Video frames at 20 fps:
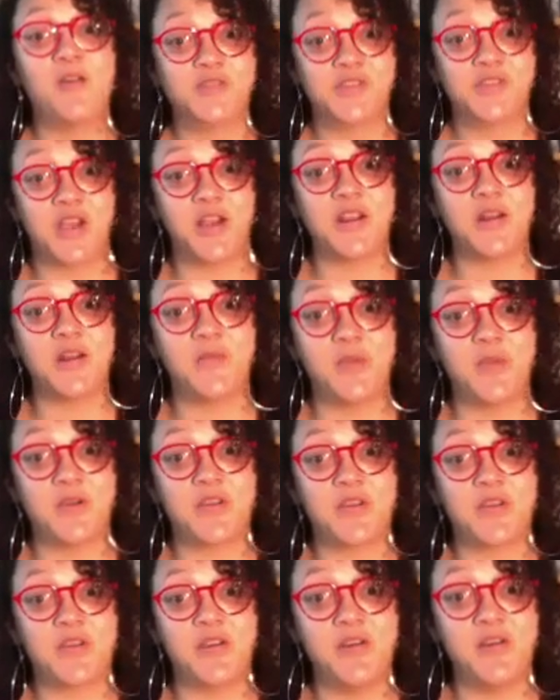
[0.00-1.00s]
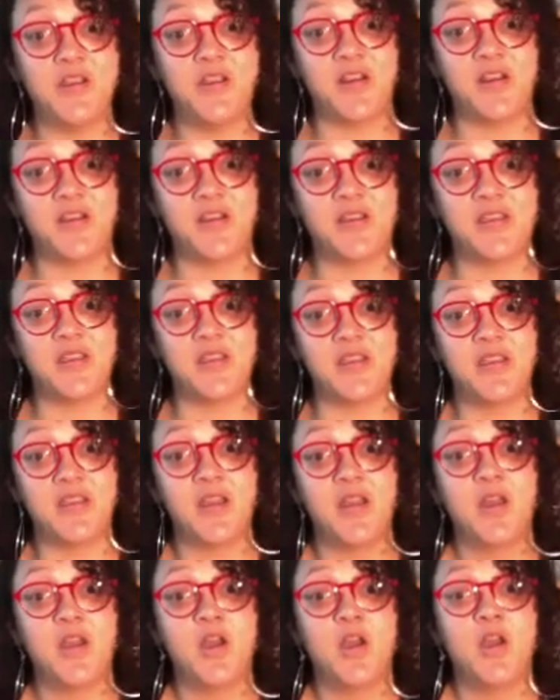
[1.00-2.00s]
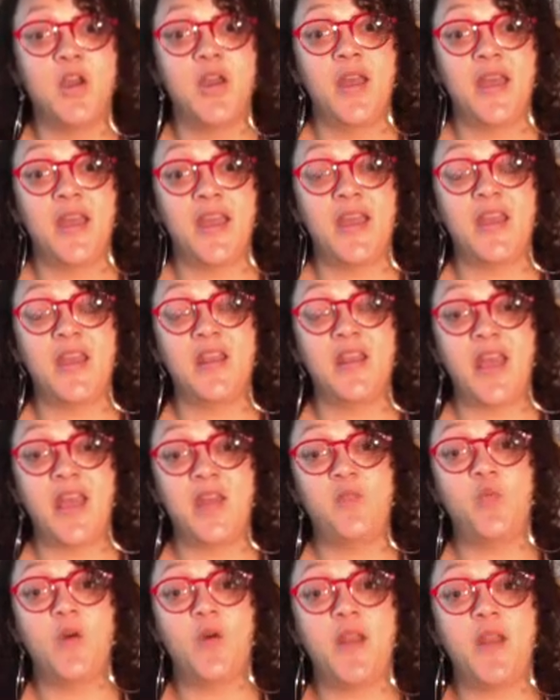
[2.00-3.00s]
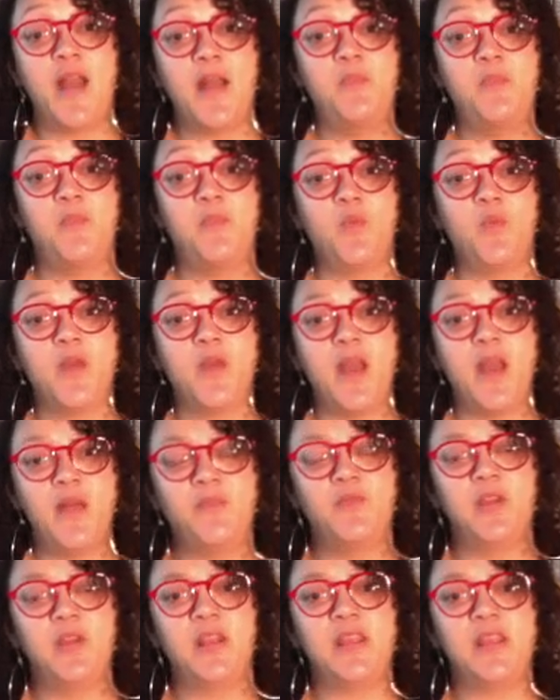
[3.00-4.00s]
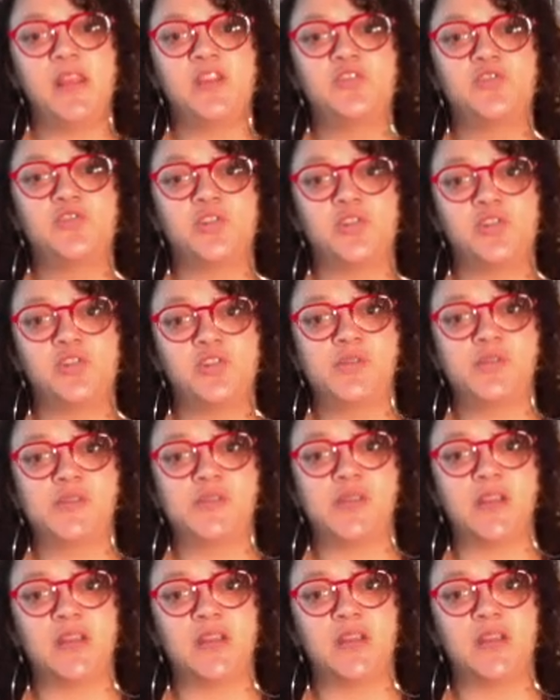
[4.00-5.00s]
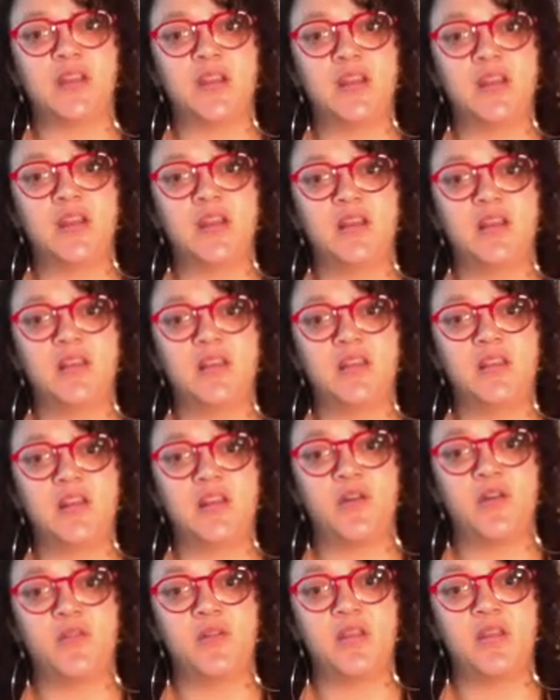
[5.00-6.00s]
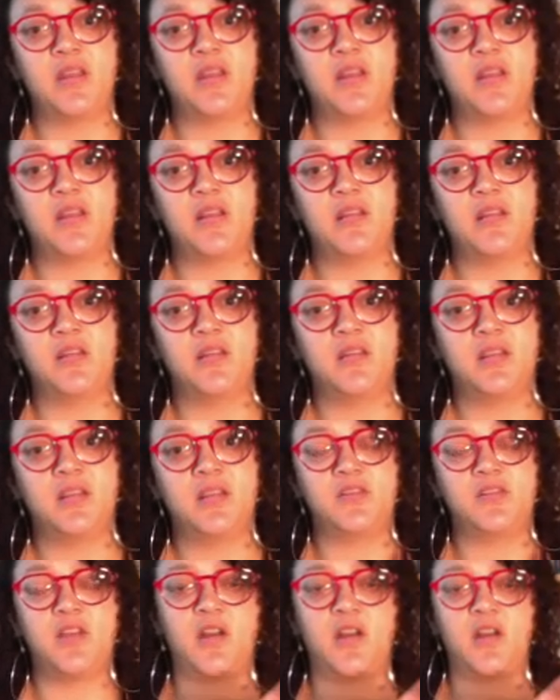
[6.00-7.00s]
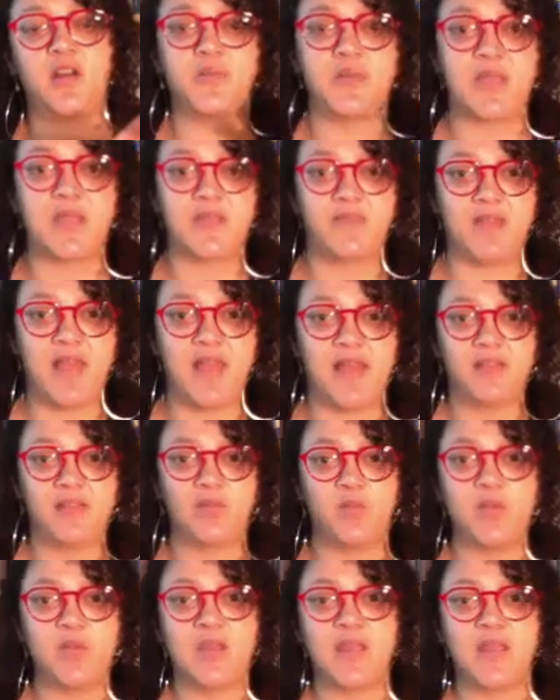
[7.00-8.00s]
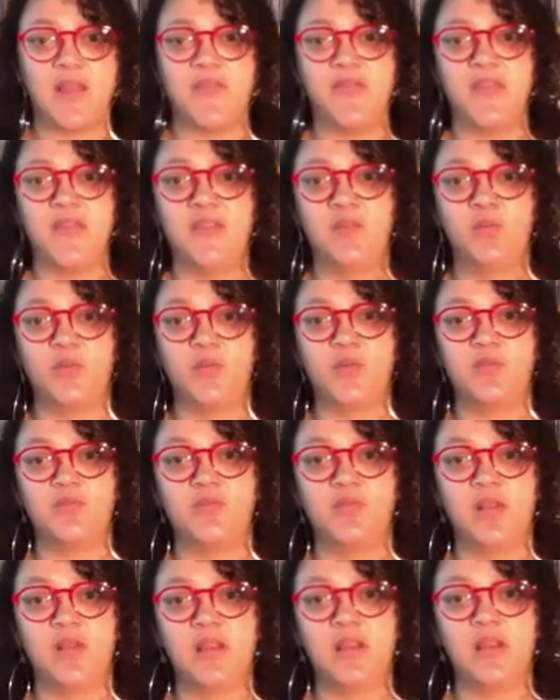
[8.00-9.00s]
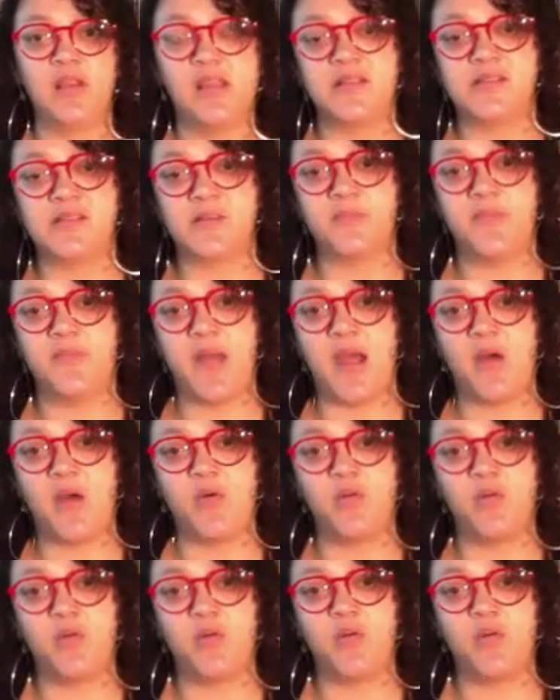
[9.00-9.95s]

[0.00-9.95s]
talking about kyriarchy and what I'm really introducing in, you know, in the talk that we gave last week, and this one really is about